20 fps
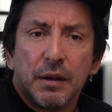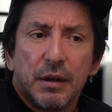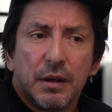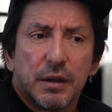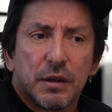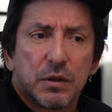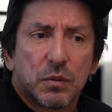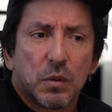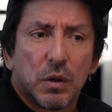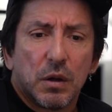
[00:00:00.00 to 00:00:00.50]

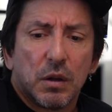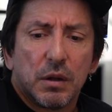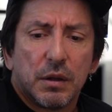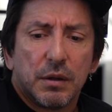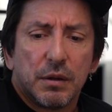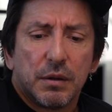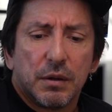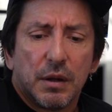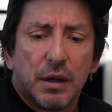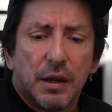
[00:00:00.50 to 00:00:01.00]
as well
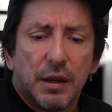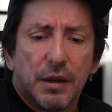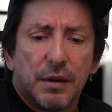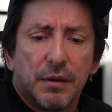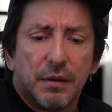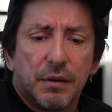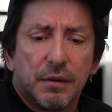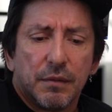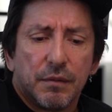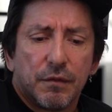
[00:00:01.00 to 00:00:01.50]

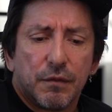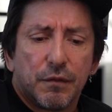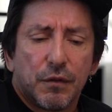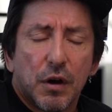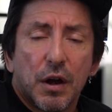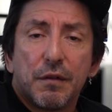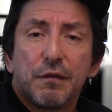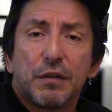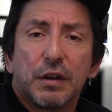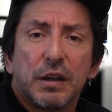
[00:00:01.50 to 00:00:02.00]
and
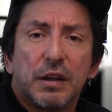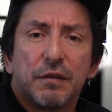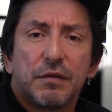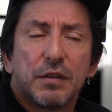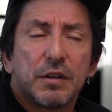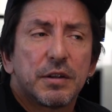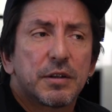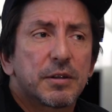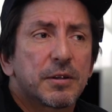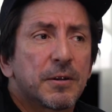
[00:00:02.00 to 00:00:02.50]
find
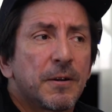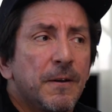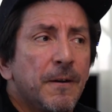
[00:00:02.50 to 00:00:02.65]
forgiveness.